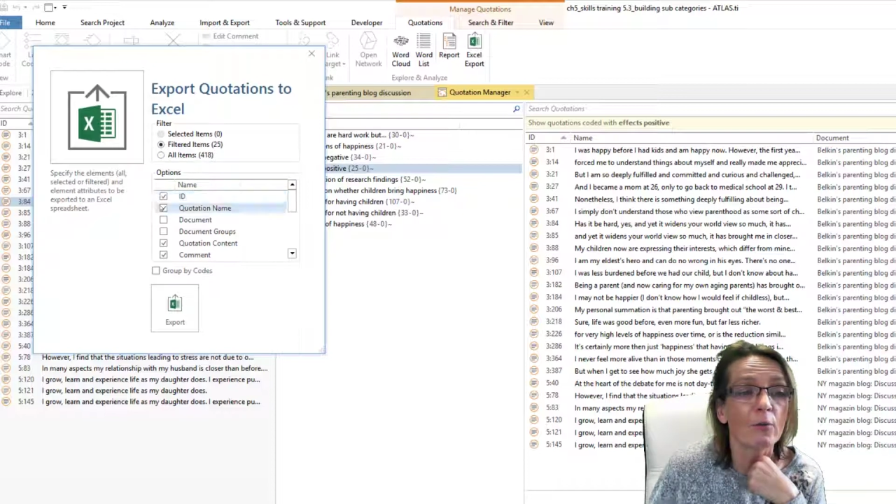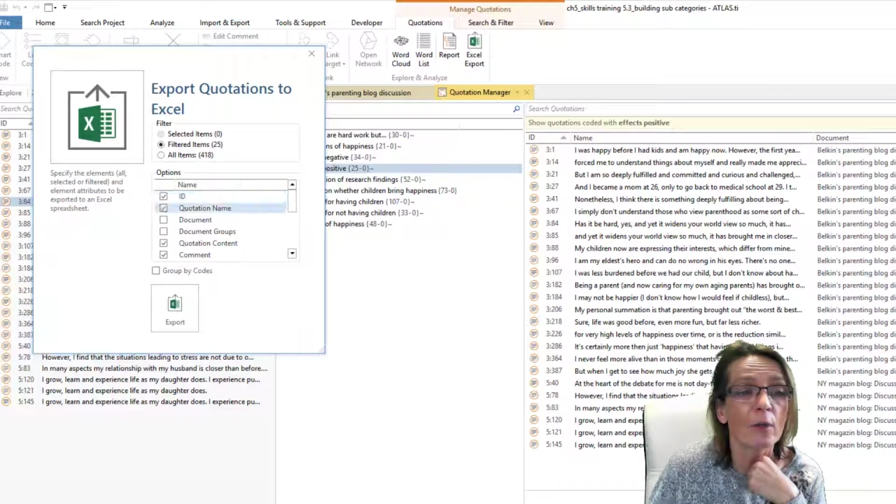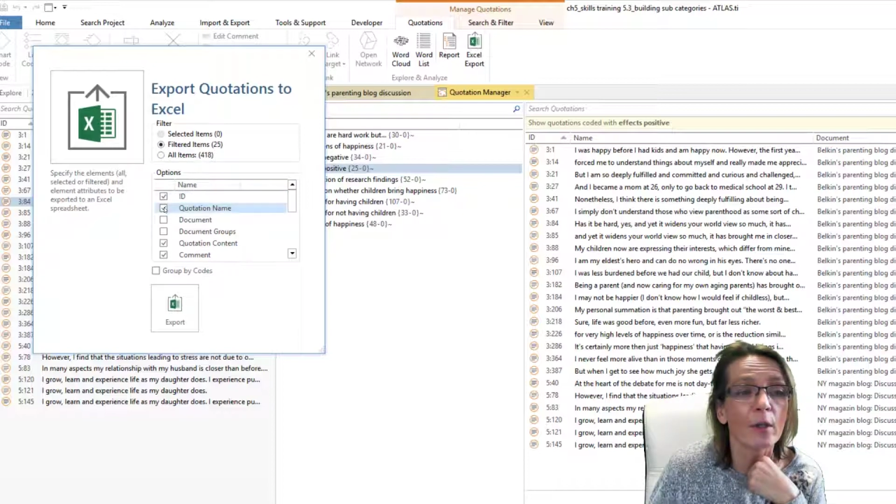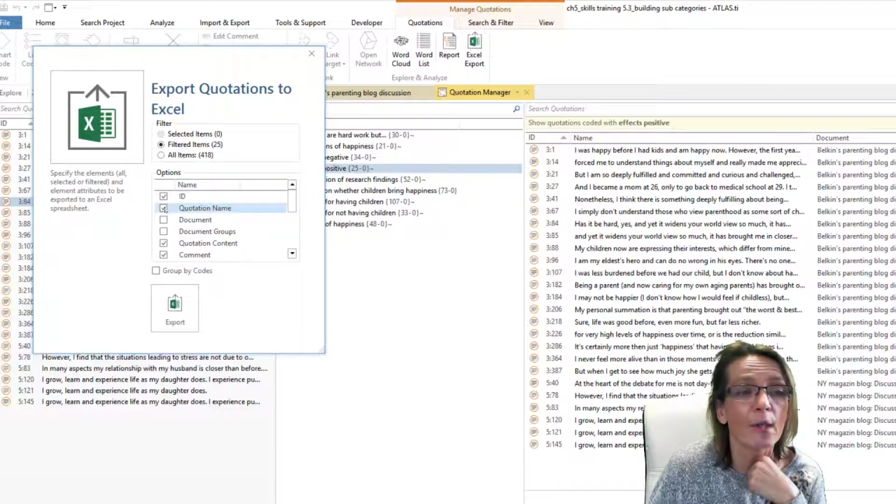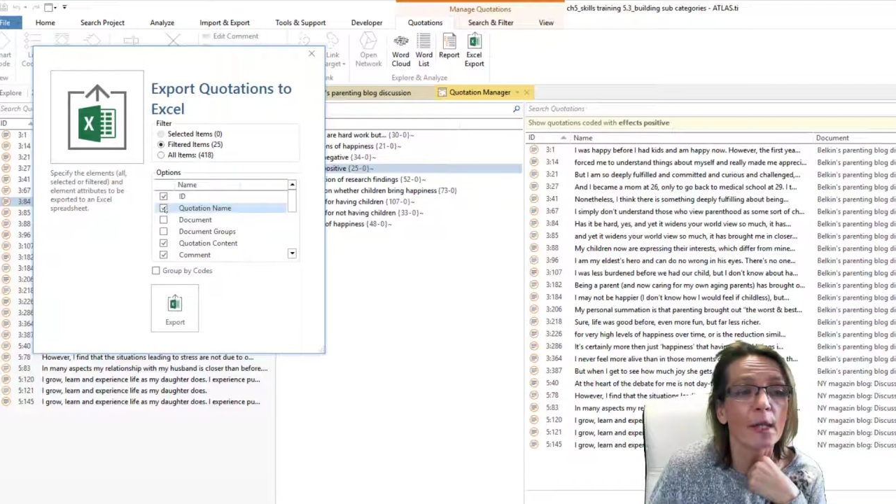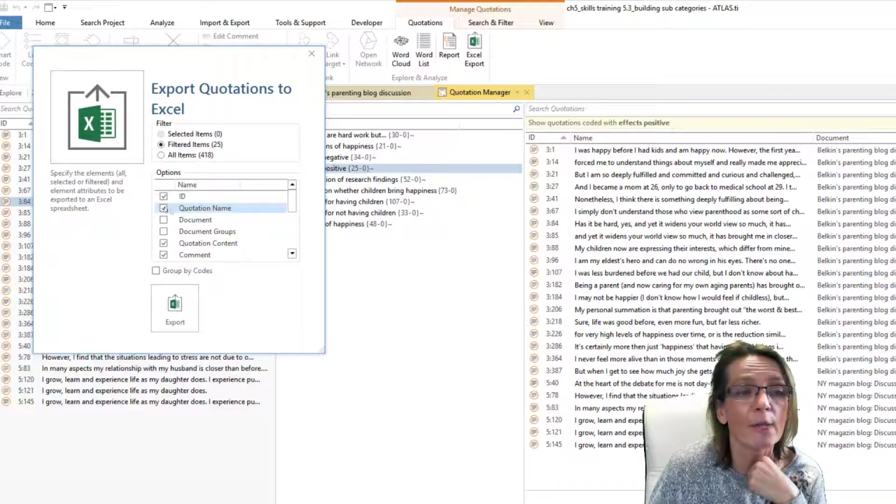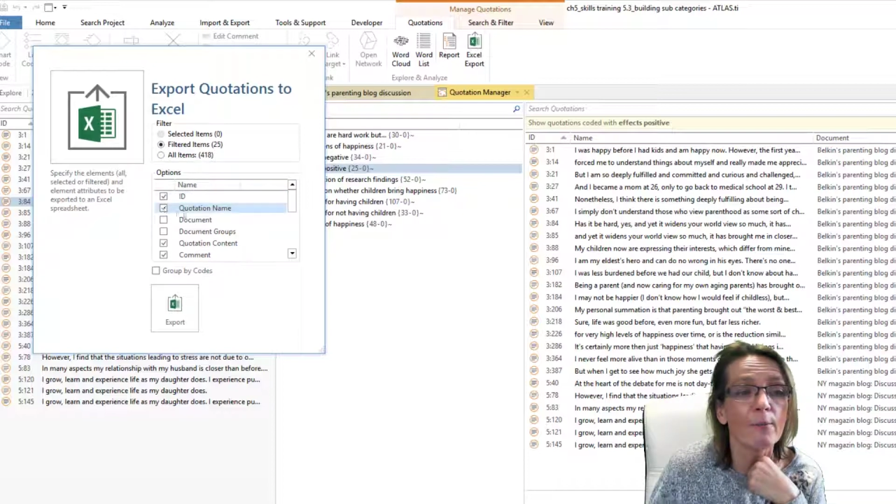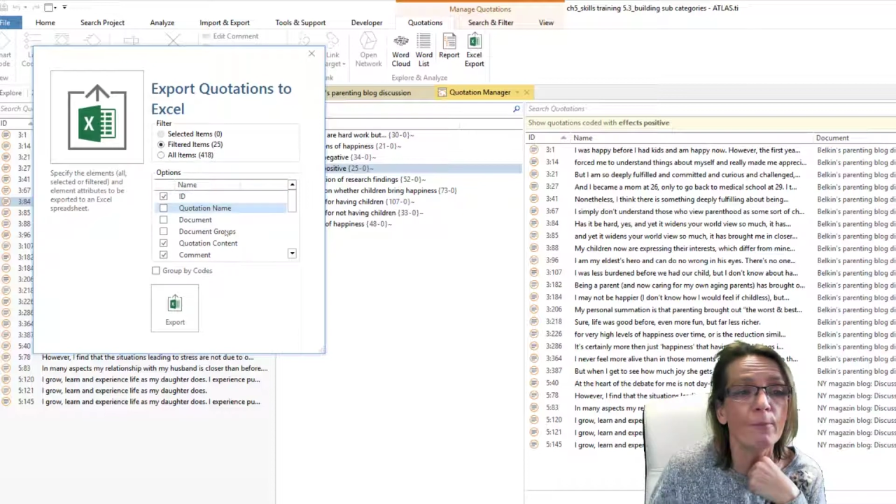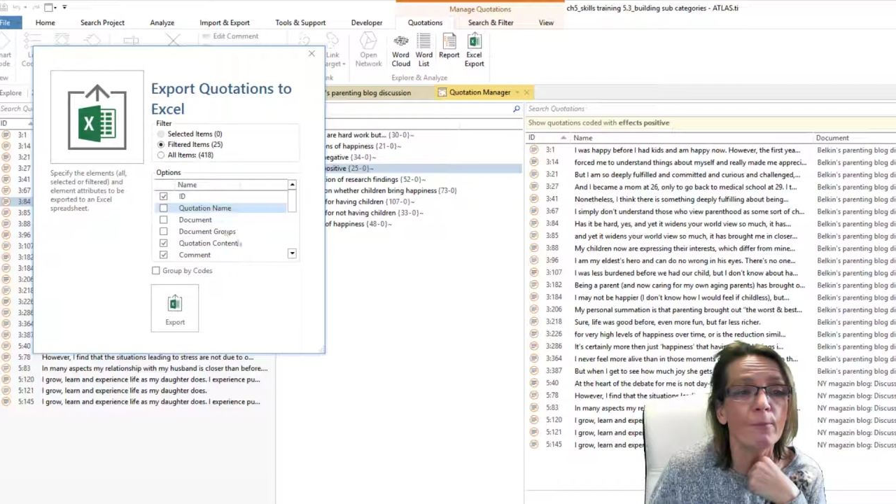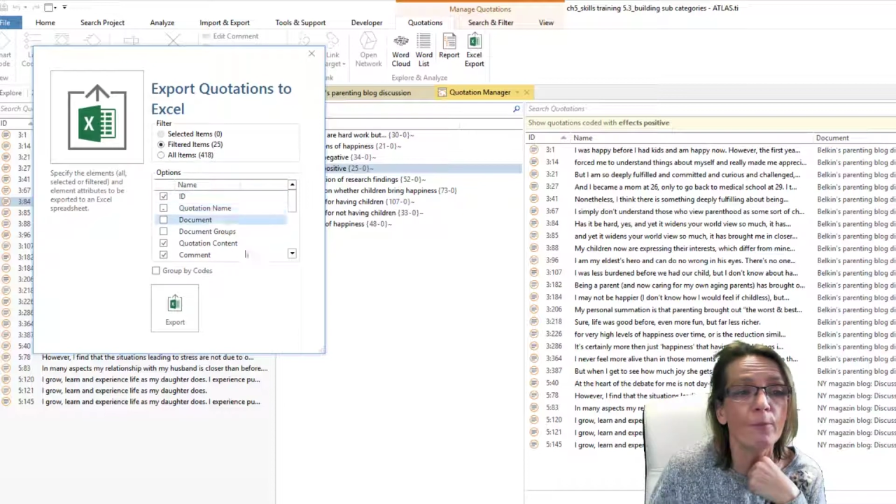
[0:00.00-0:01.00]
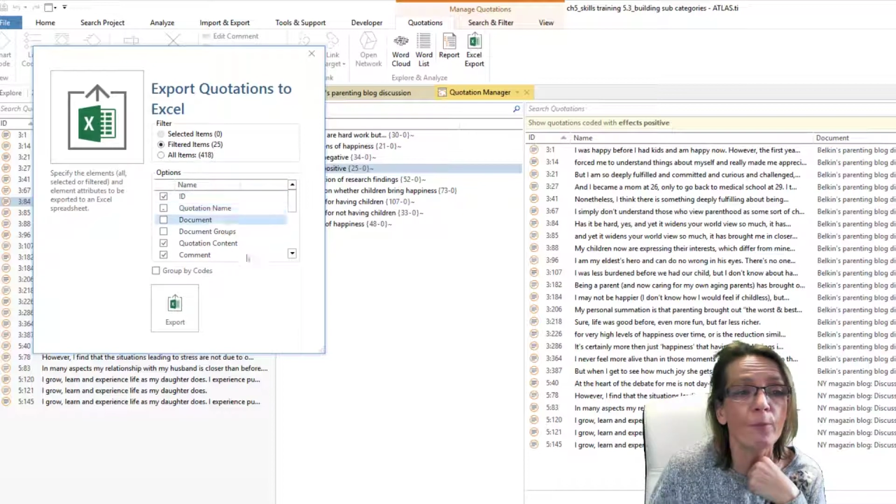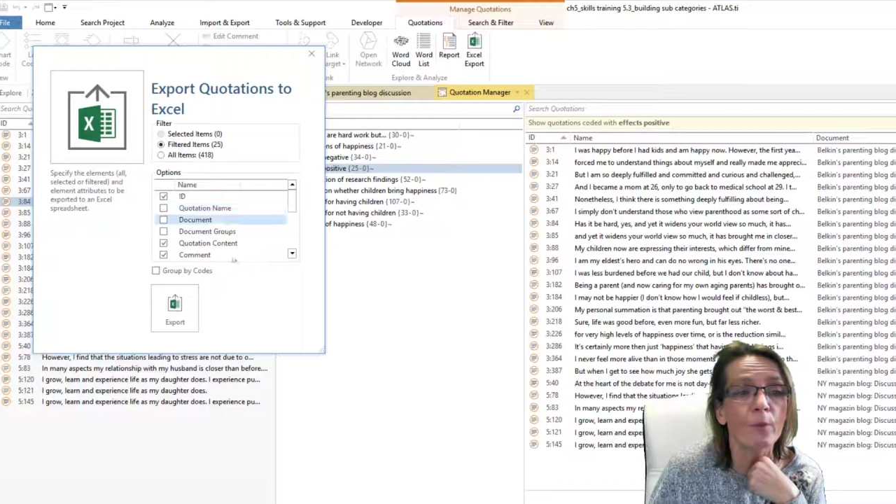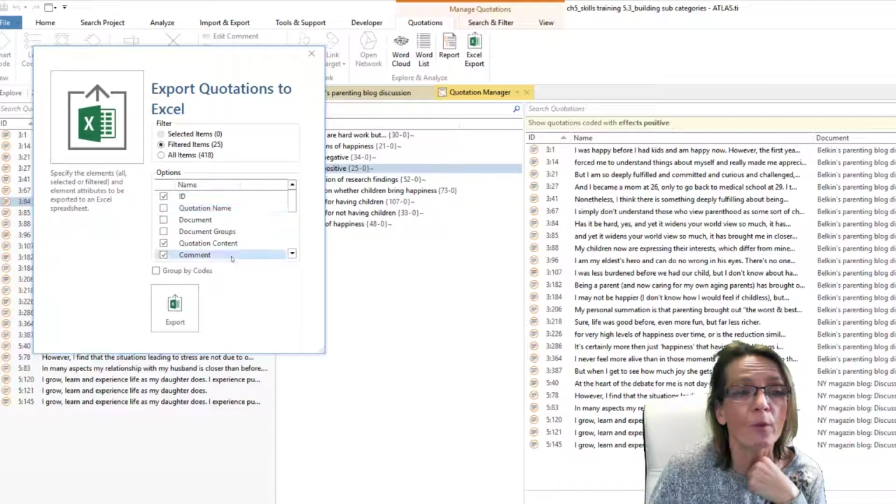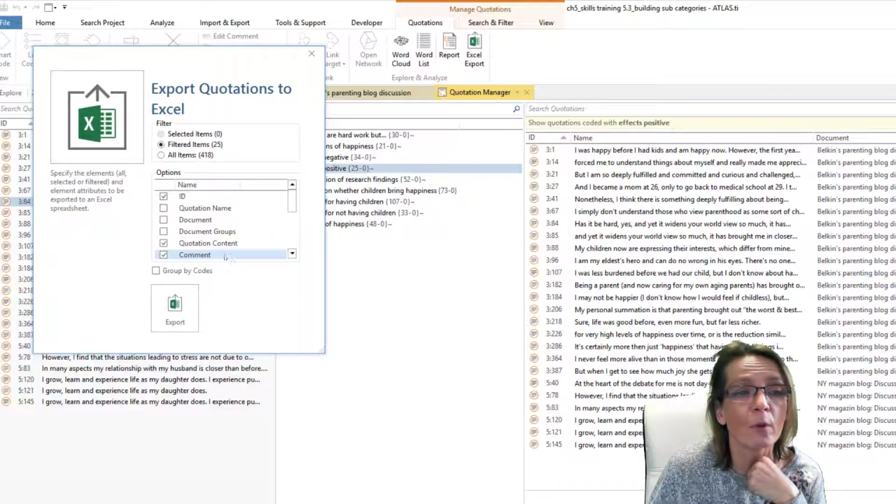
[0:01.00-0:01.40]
I don't want the name,